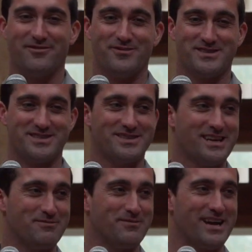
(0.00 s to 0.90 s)
If we
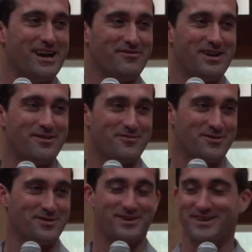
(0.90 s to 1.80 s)
sustain what we have now, we're
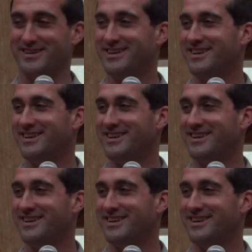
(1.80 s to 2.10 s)
all done.